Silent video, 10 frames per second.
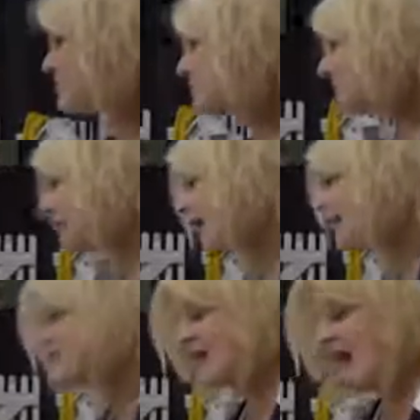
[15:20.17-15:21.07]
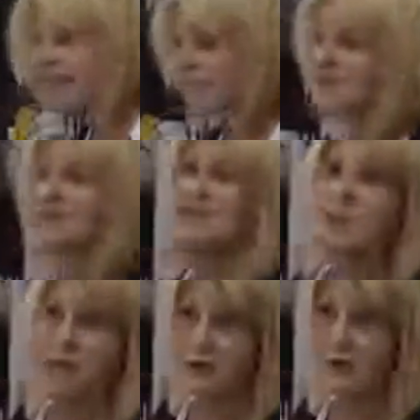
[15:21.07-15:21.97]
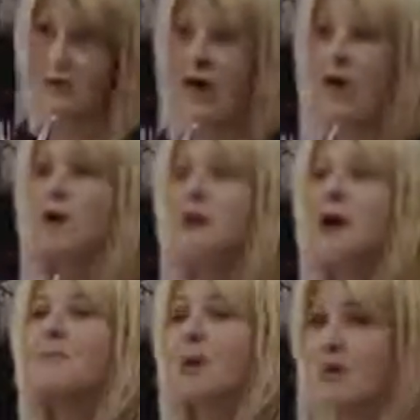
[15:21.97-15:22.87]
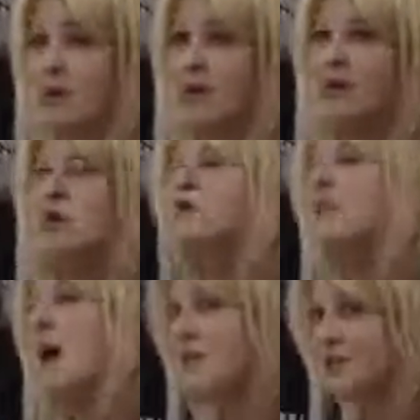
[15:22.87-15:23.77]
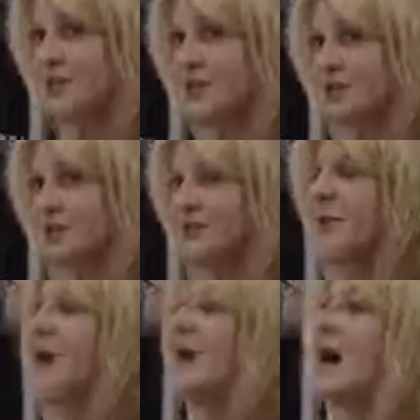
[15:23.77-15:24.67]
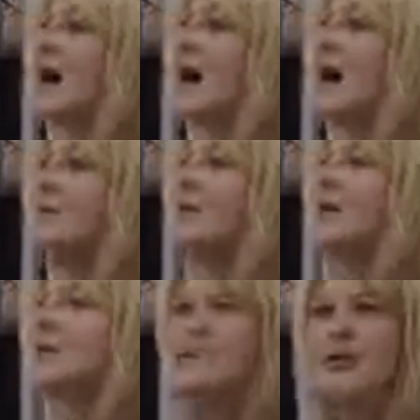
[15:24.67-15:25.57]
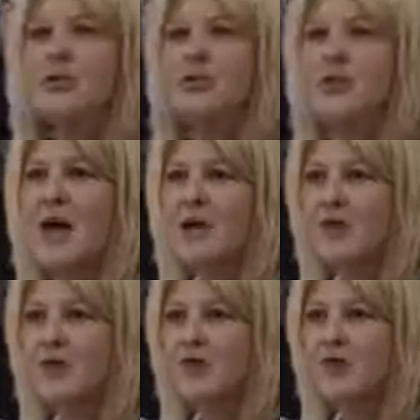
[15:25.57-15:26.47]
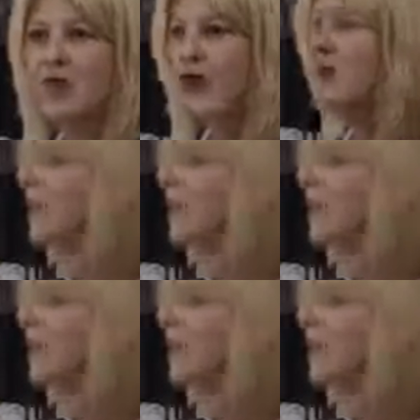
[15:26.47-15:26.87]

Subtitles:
using a top stitch needle. I primarily use top stitch needles. Depends on the size of your thread.